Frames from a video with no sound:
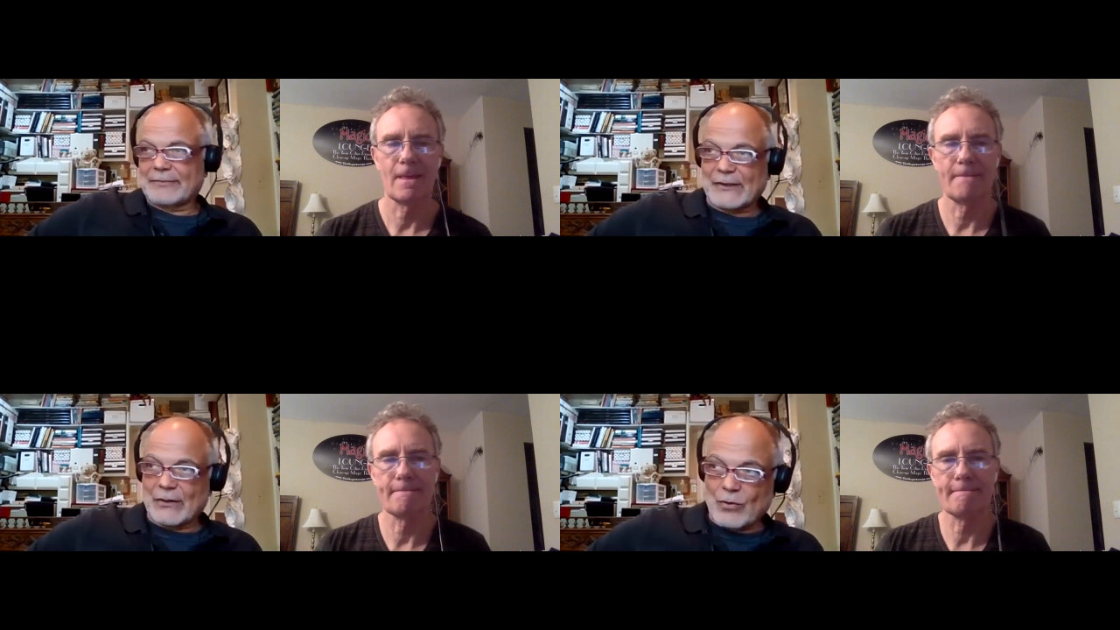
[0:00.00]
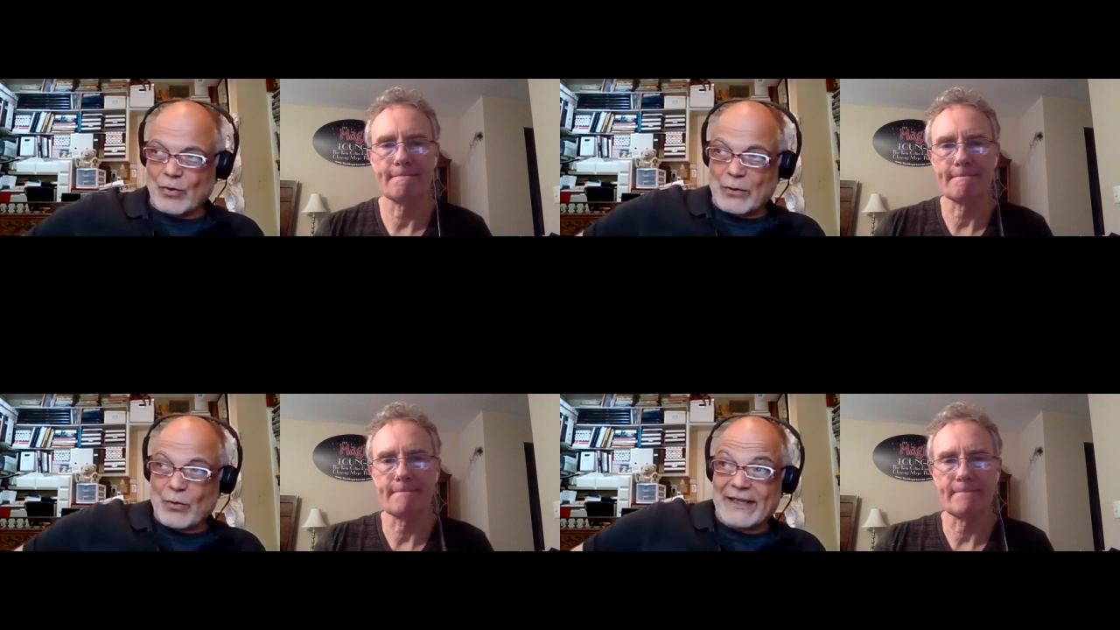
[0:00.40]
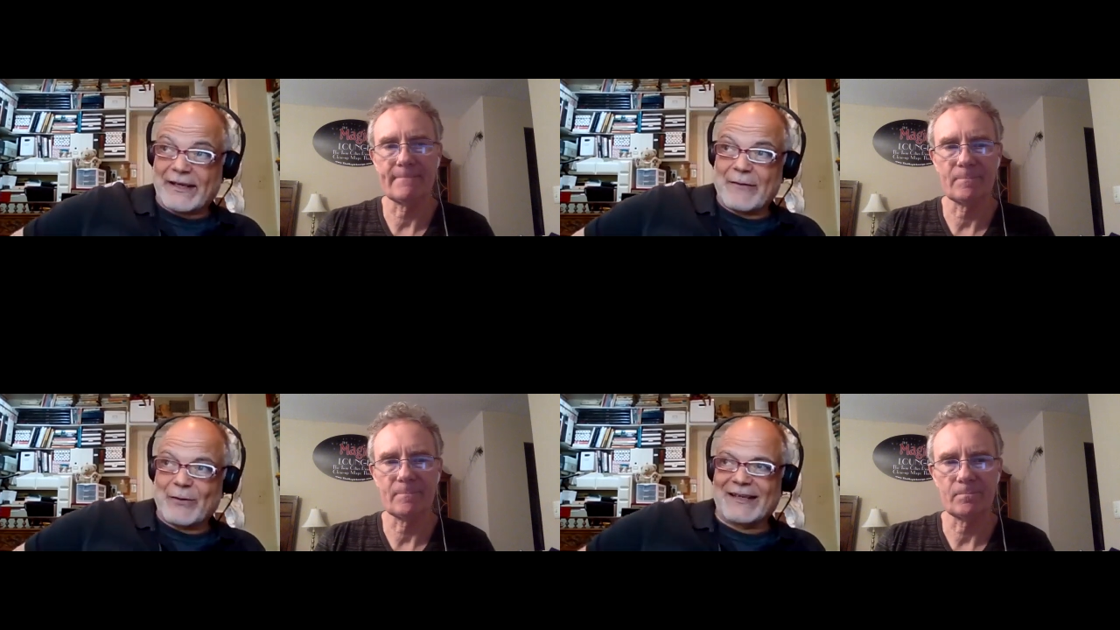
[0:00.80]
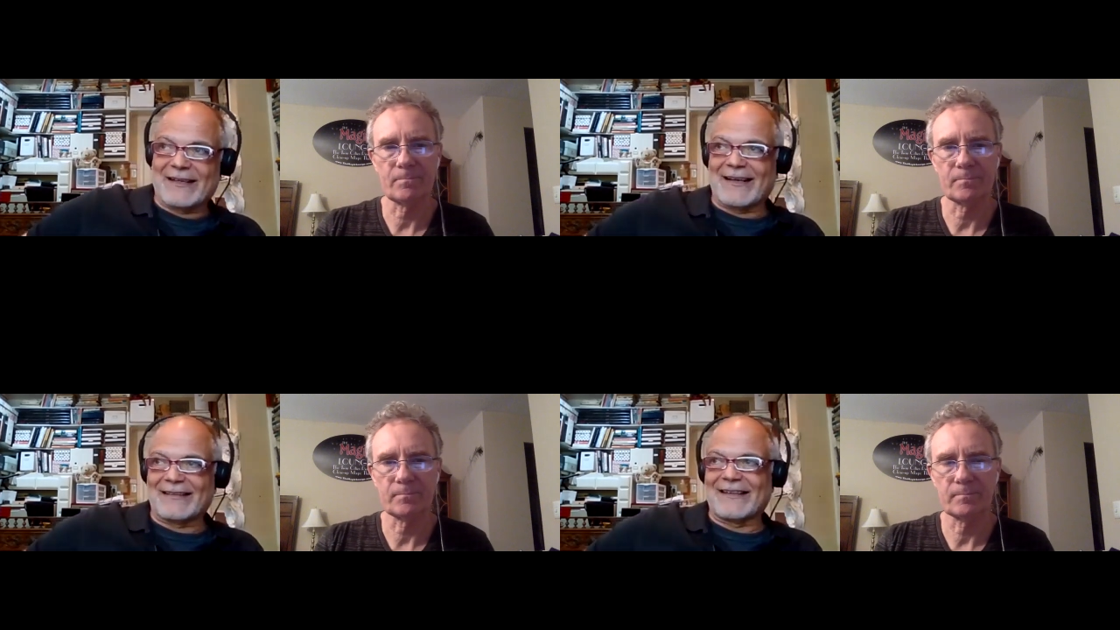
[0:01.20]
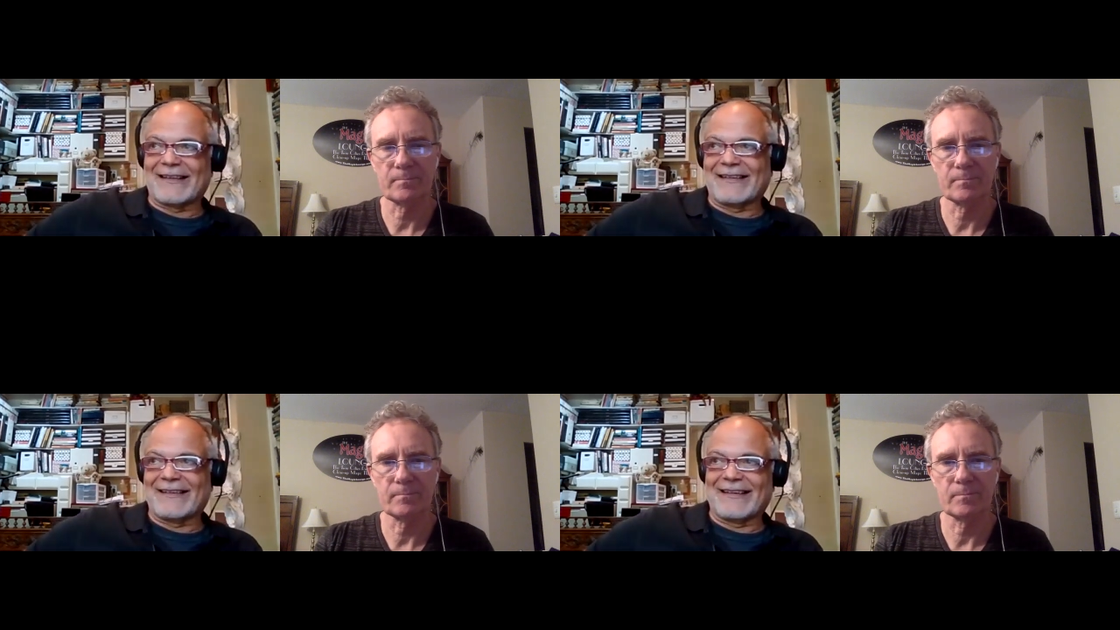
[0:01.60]
Speaker 1: you know when we came here in
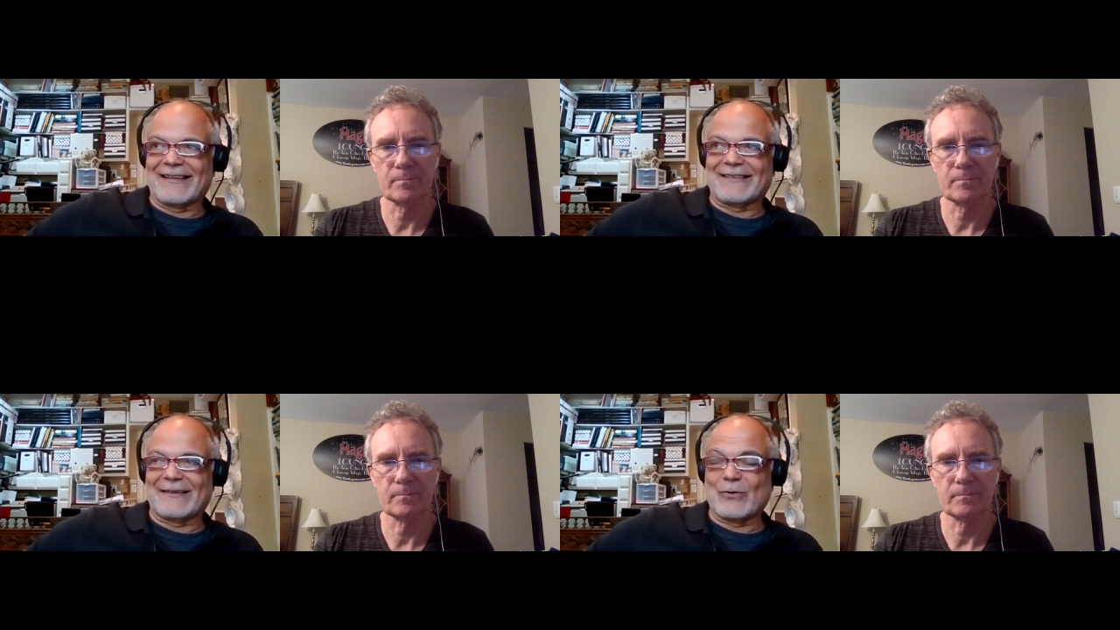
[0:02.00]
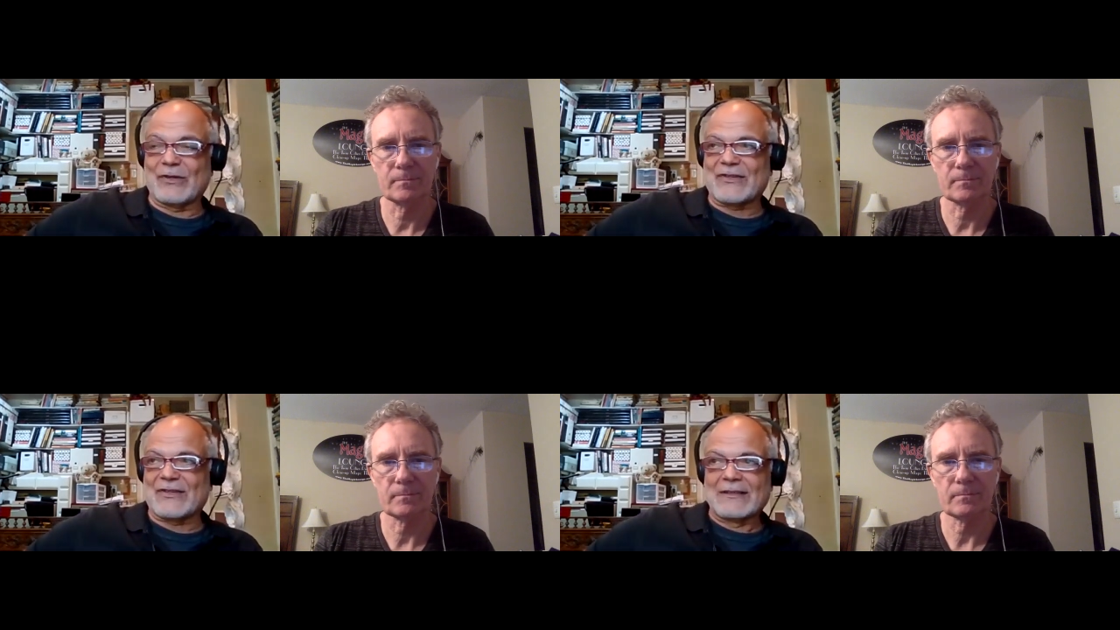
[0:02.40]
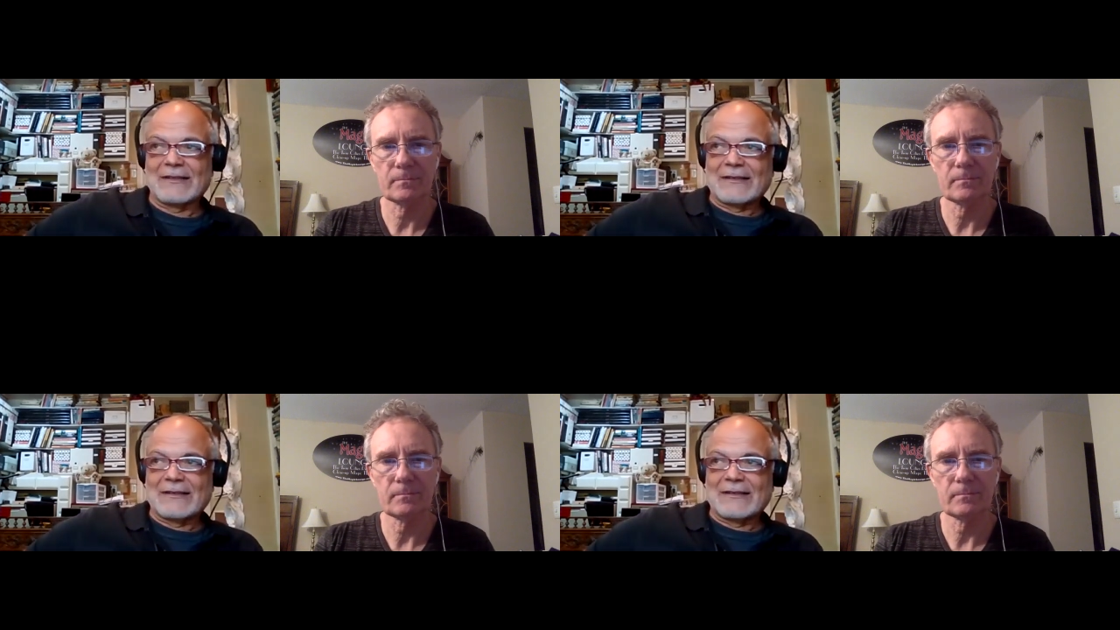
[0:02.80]
1988, there was